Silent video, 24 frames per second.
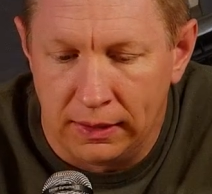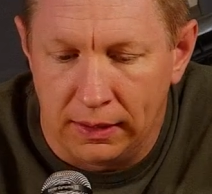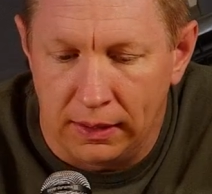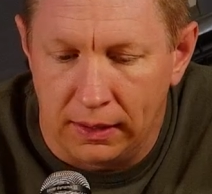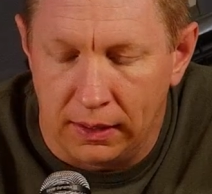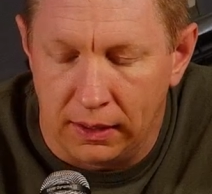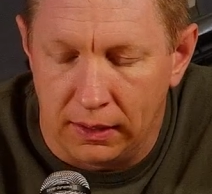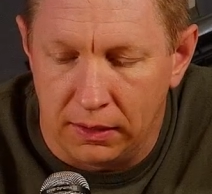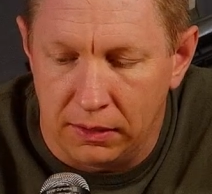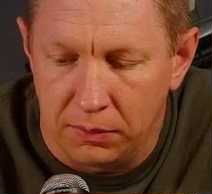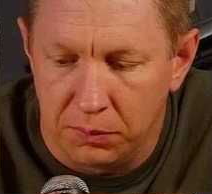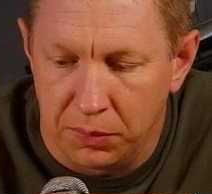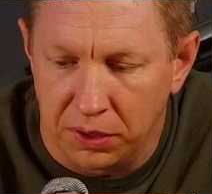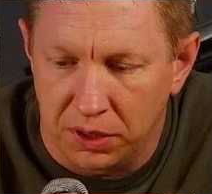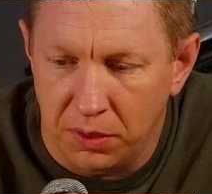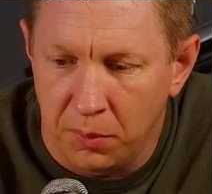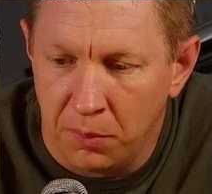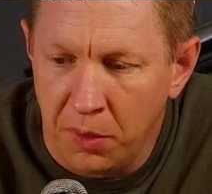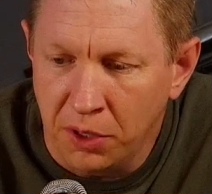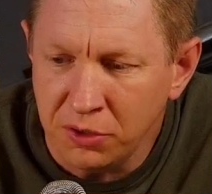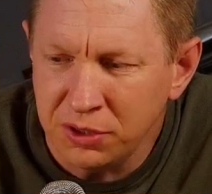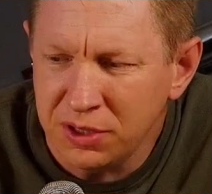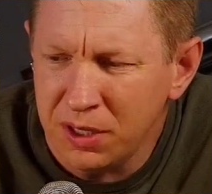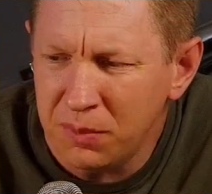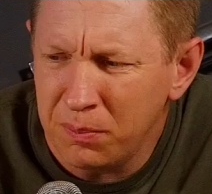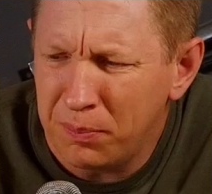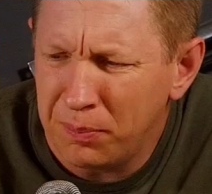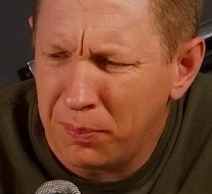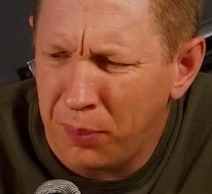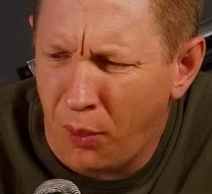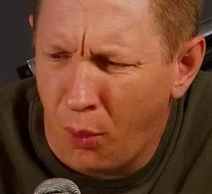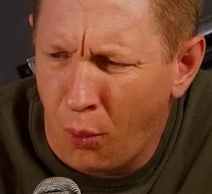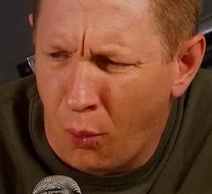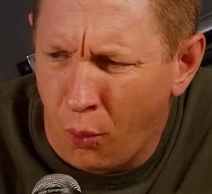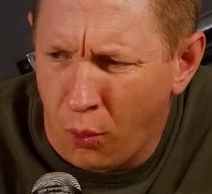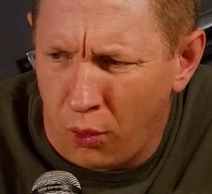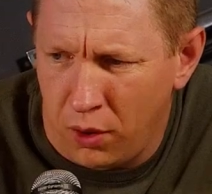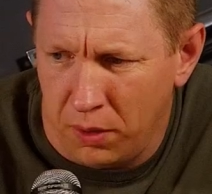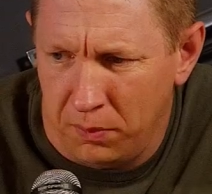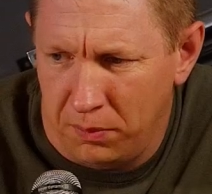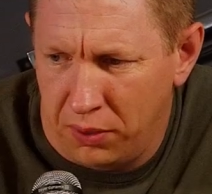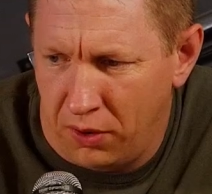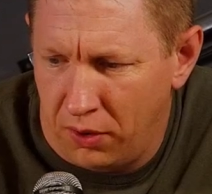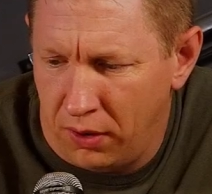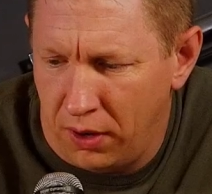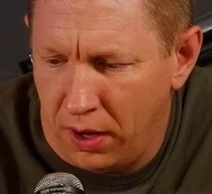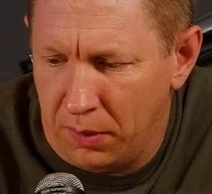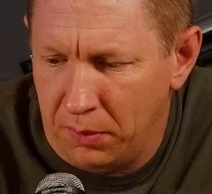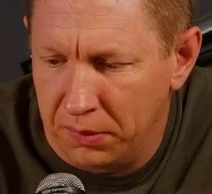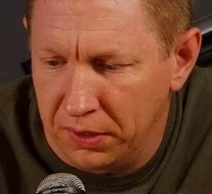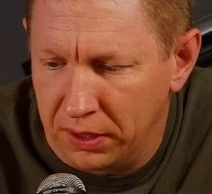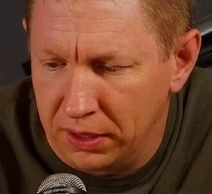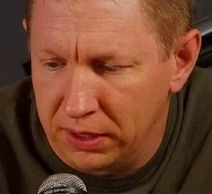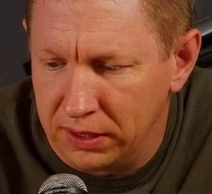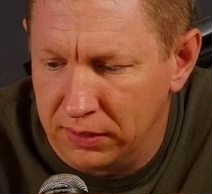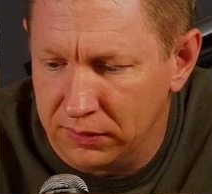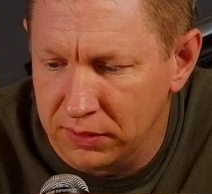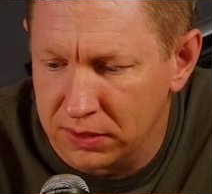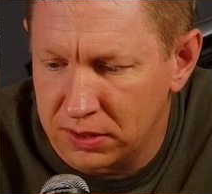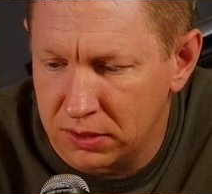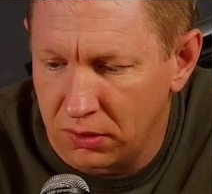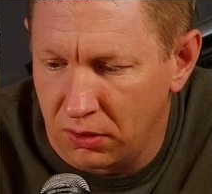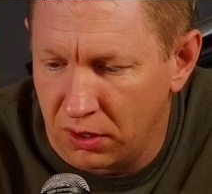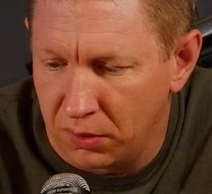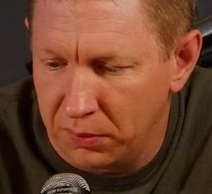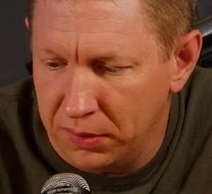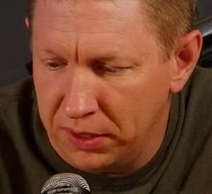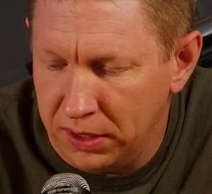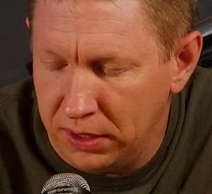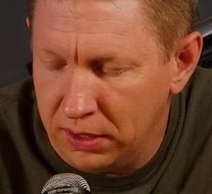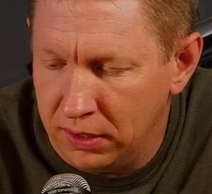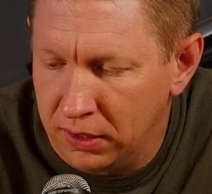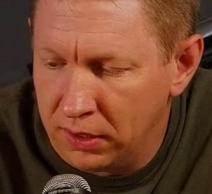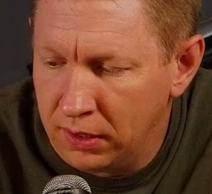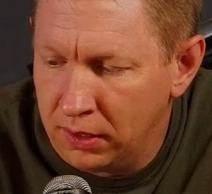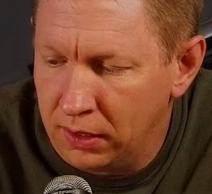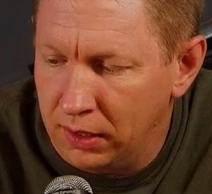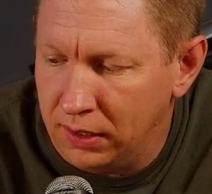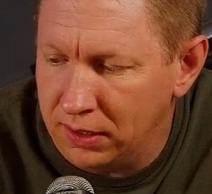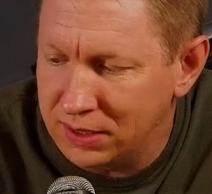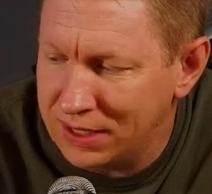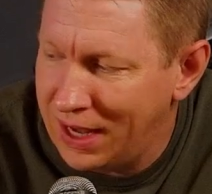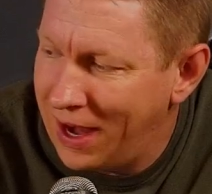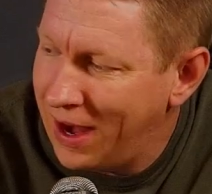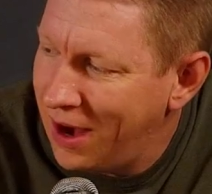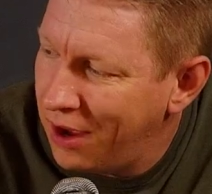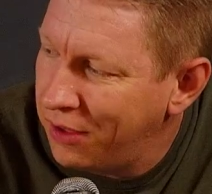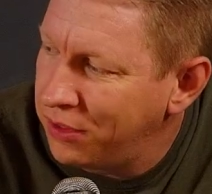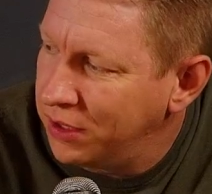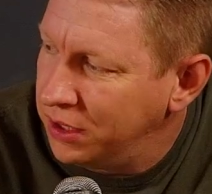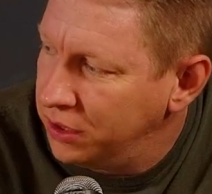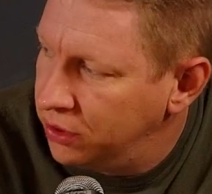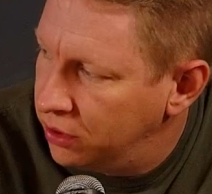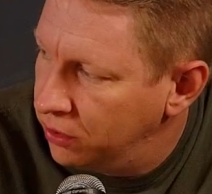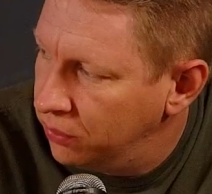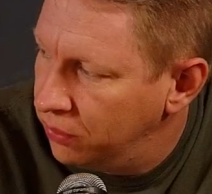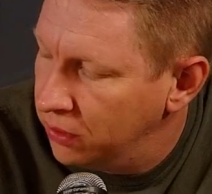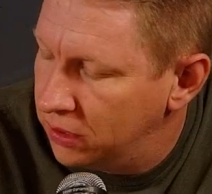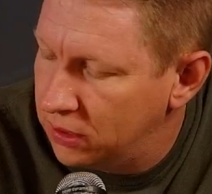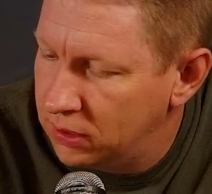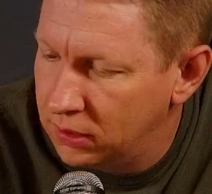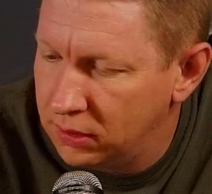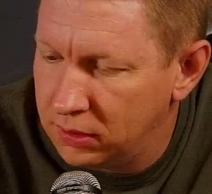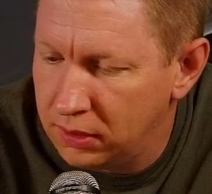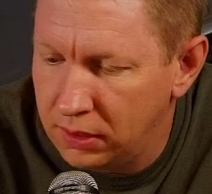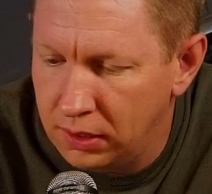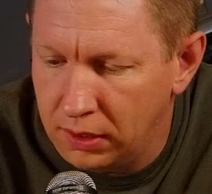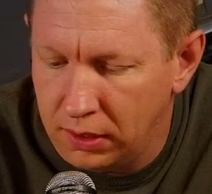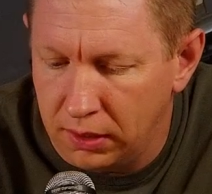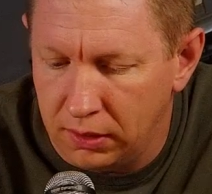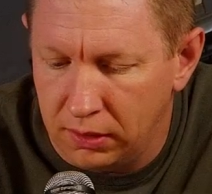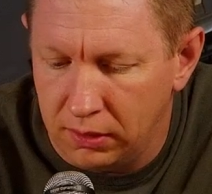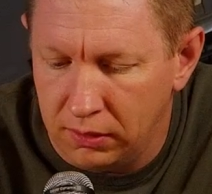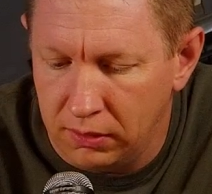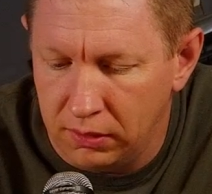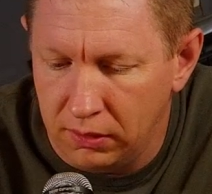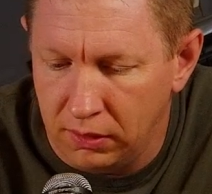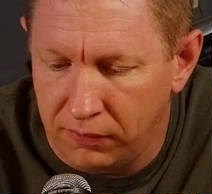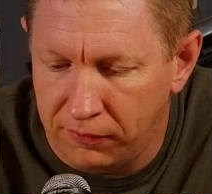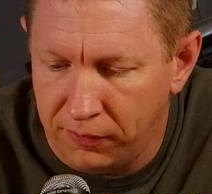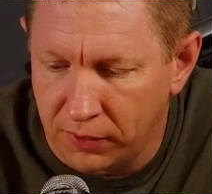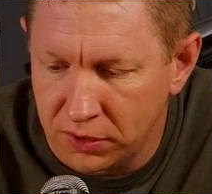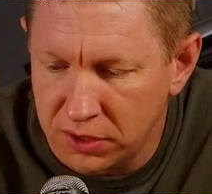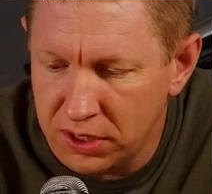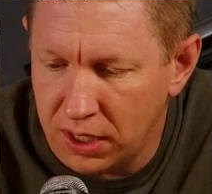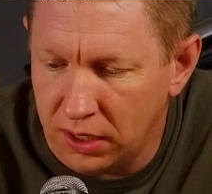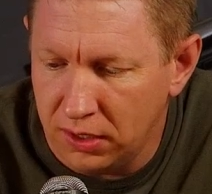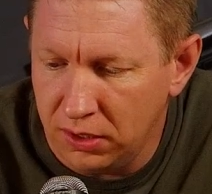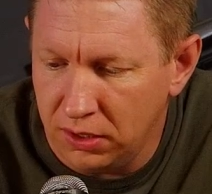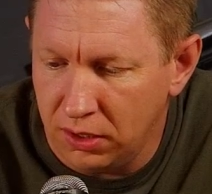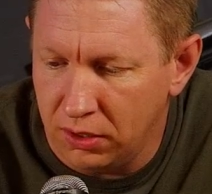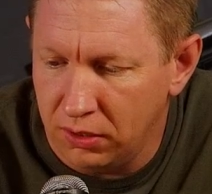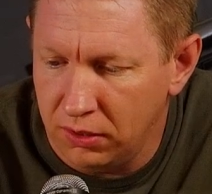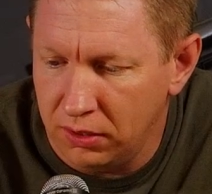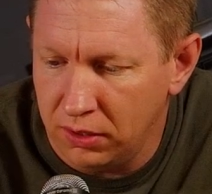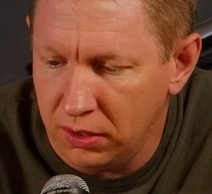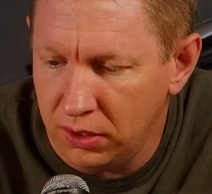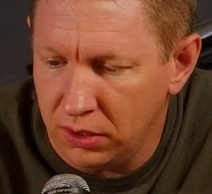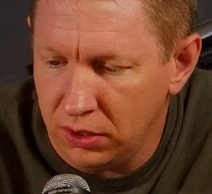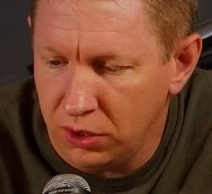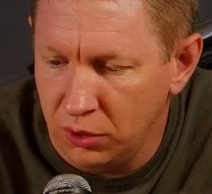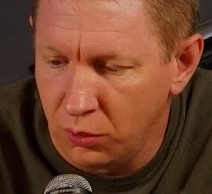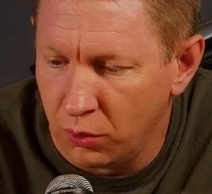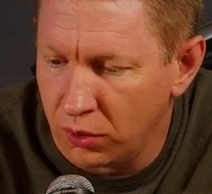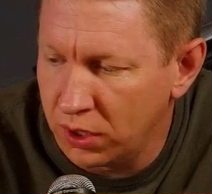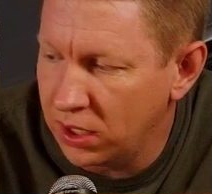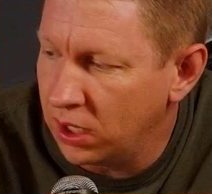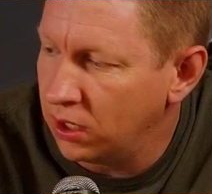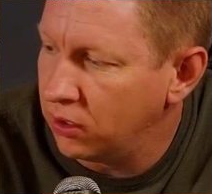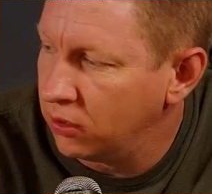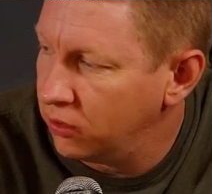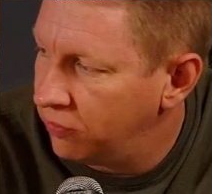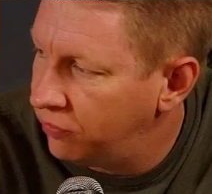But the most important part, I believe, is how they do it. The first thing, you want to get